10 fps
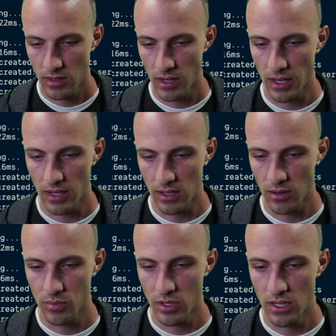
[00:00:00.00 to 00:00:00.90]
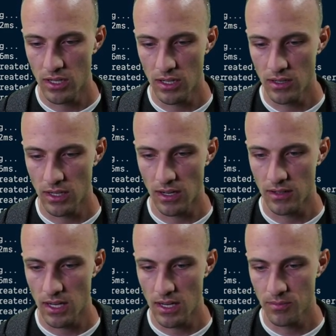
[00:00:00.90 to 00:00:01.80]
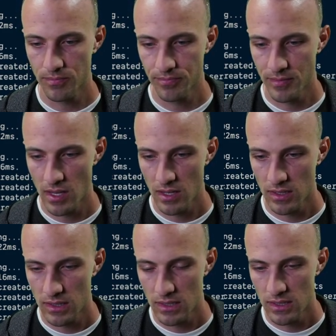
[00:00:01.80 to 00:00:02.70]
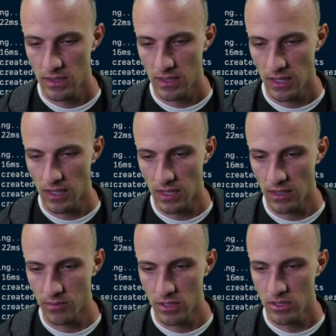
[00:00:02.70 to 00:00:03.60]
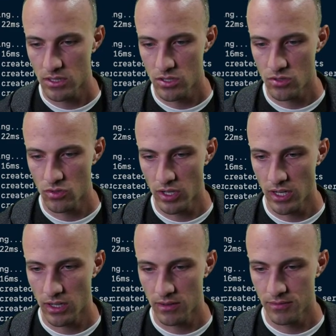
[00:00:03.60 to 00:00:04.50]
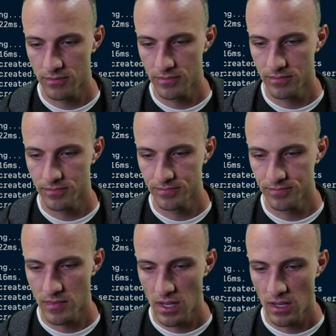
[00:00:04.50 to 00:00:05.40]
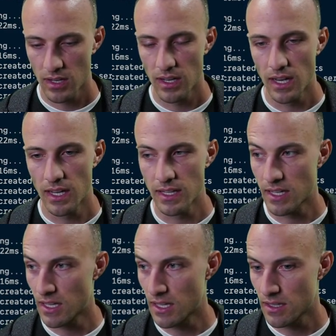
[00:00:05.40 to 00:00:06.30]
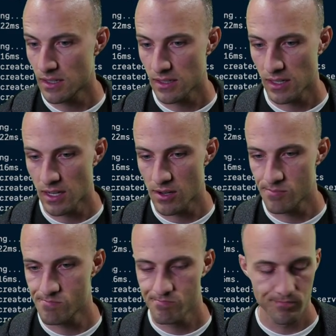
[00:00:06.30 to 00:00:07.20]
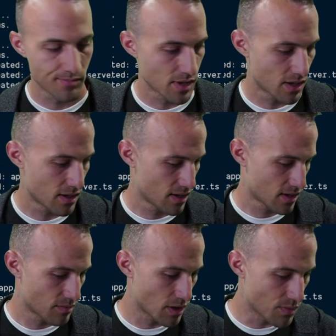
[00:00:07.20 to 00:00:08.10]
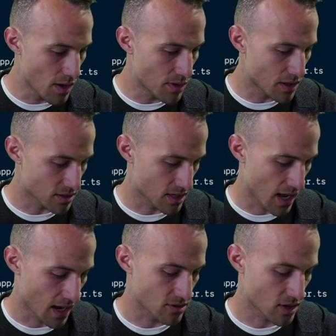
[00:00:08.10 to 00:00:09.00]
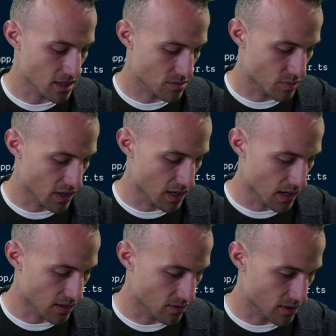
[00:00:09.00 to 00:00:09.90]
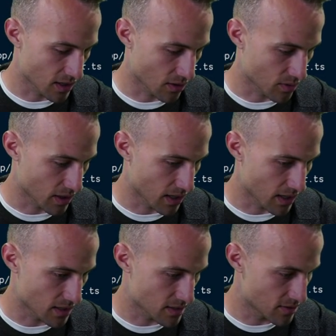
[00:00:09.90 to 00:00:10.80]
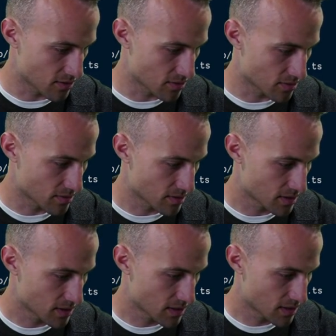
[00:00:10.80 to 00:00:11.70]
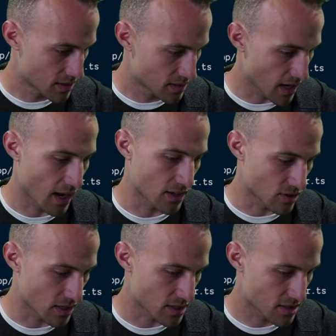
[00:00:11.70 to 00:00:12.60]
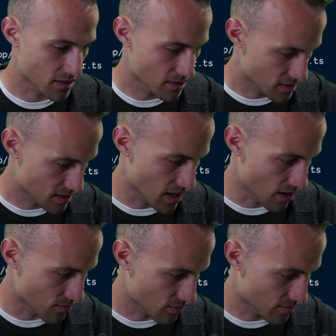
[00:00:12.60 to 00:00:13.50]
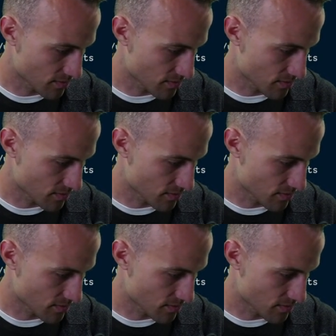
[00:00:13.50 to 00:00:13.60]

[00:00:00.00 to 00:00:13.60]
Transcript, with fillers: uh, company, yeah, name, um, string, and then, um, I mean, maybe there's an address, but I don't think I want to get into the address stuff.